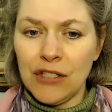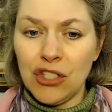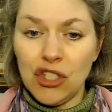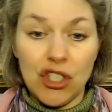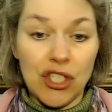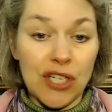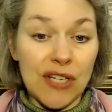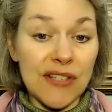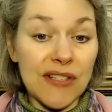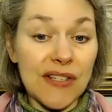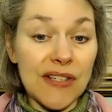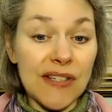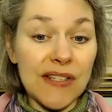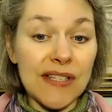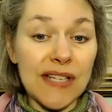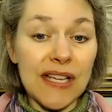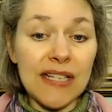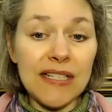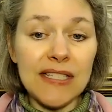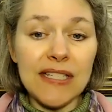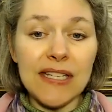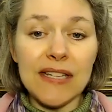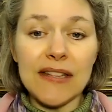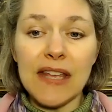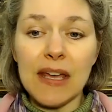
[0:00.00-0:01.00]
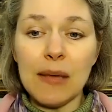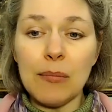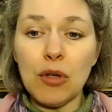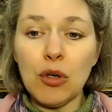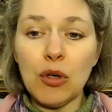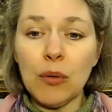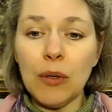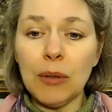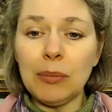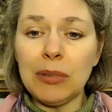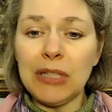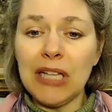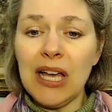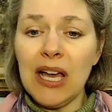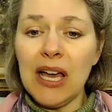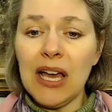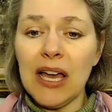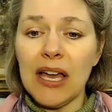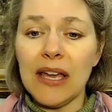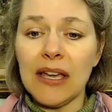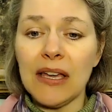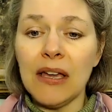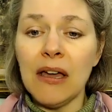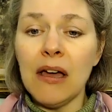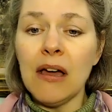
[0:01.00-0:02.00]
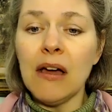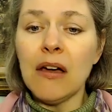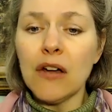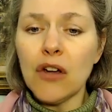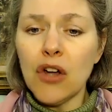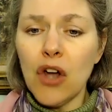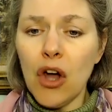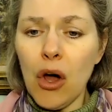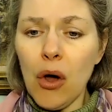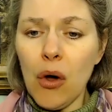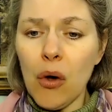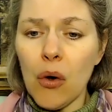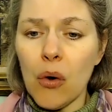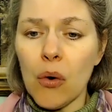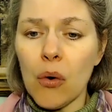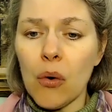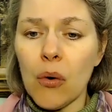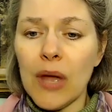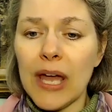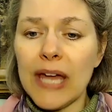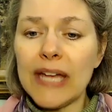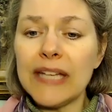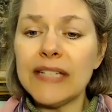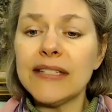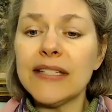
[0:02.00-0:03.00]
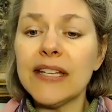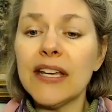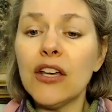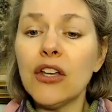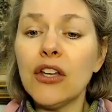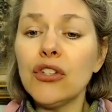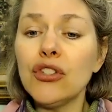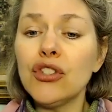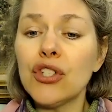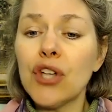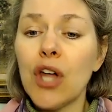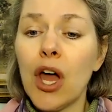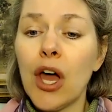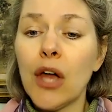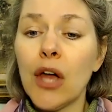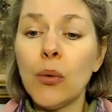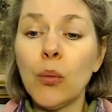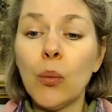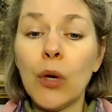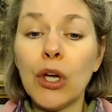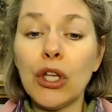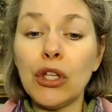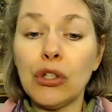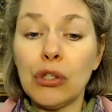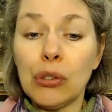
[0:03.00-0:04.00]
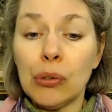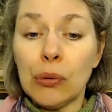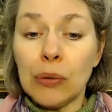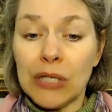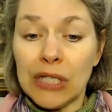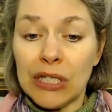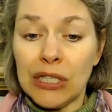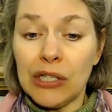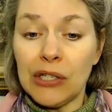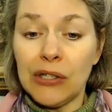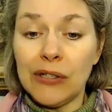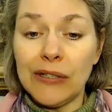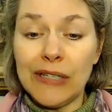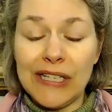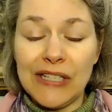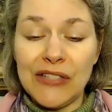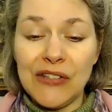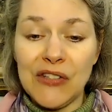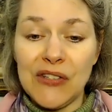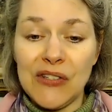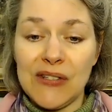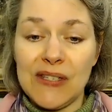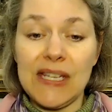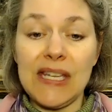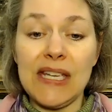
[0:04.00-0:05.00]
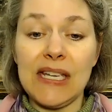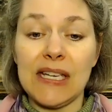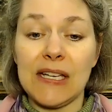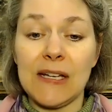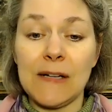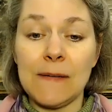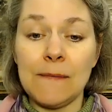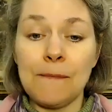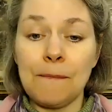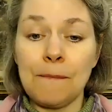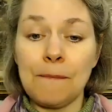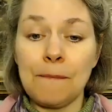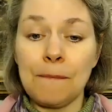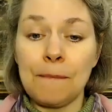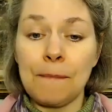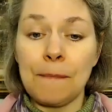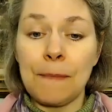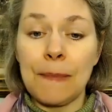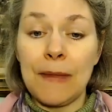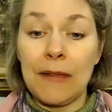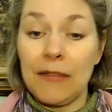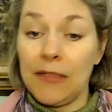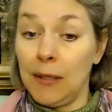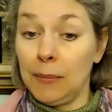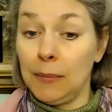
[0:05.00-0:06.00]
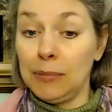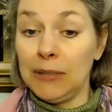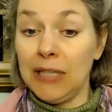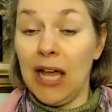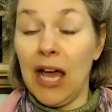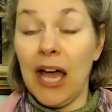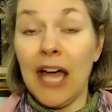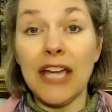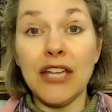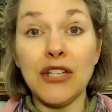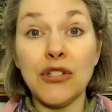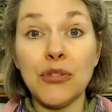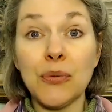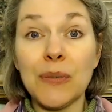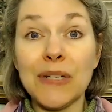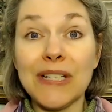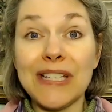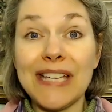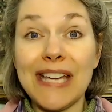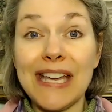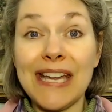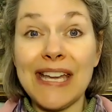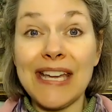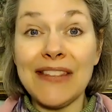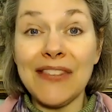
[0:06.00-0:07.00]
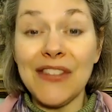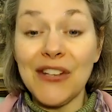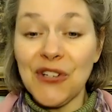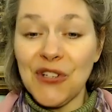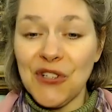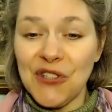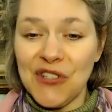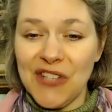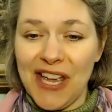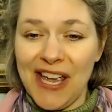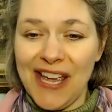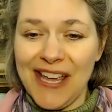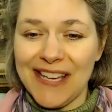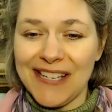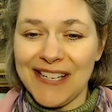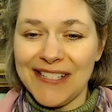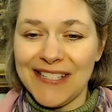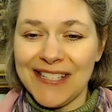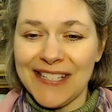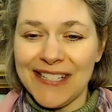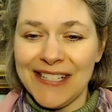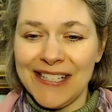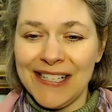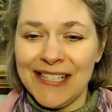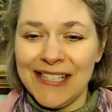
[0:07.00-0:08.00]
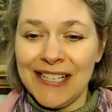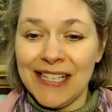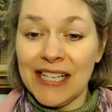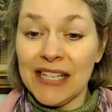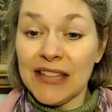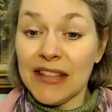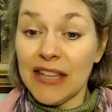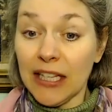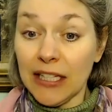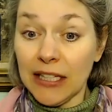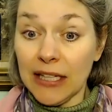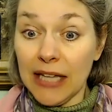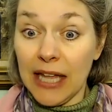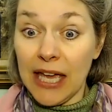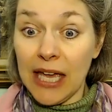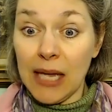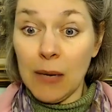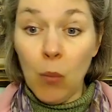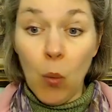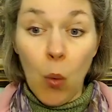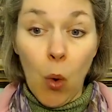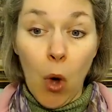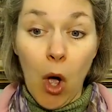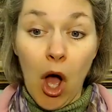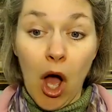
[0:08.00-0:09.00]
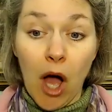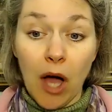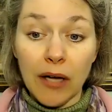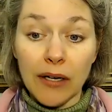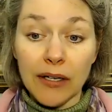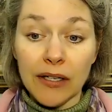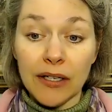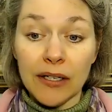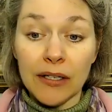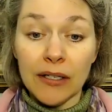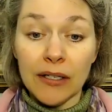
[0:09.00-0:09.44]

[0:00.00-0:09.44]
Jesus said to them in reply, Go and tell John what you hear and see. The blind regain their sight, the lame walk,